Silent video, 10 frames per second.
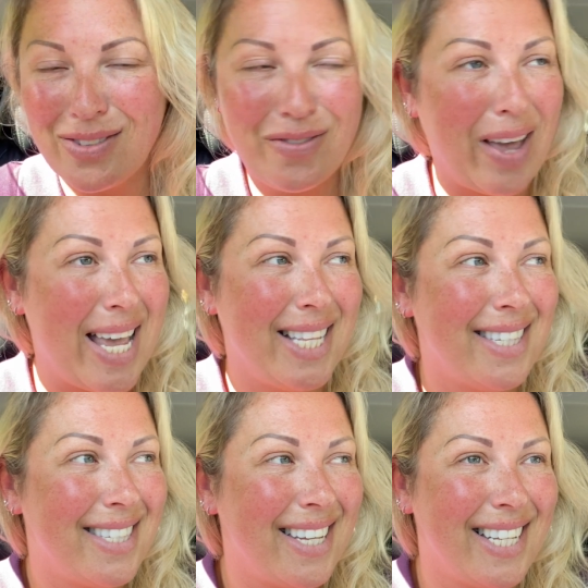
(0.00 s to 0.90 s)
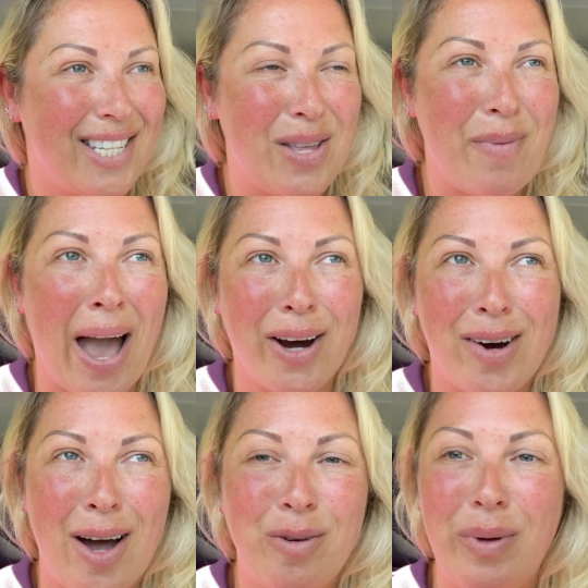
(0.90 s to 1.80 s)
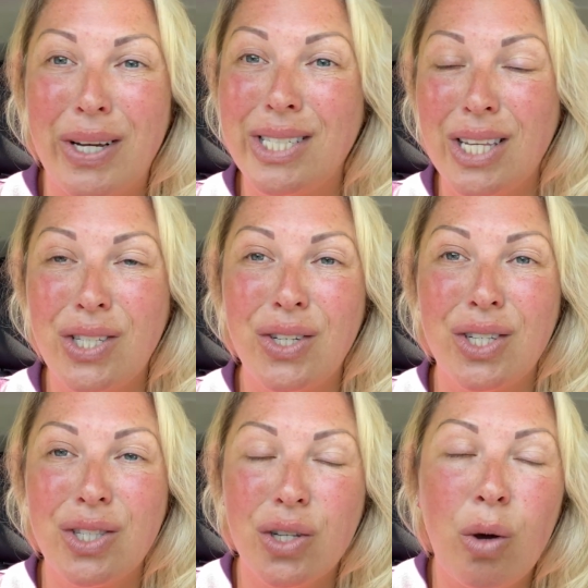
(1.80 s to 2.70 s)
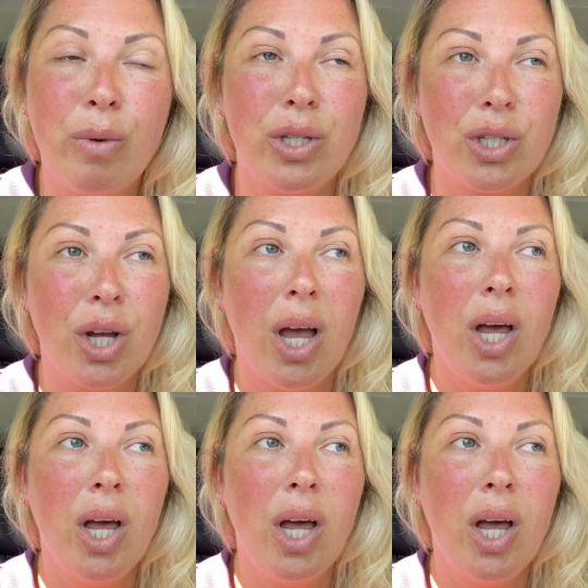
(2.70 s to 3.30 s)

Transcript: fades into the background because there's just so much